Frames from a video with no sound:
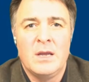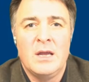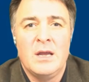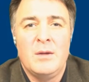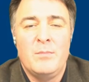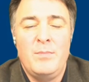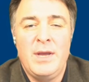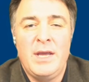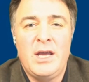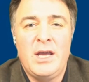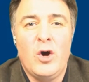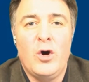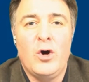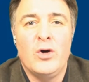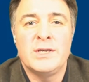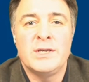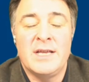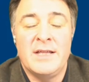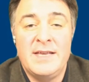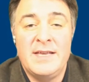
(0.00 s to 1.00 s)

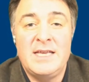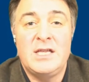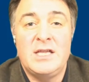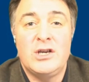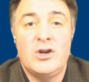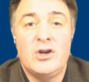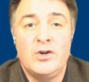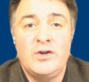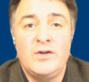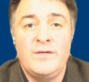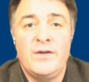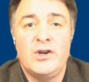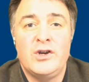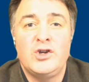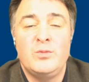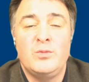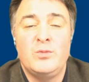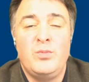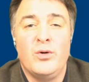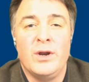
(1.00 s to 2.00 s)
Because, and this is the
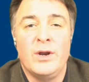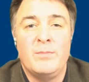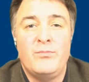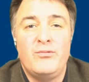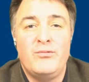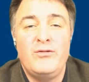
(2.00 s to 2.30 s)
controversial point,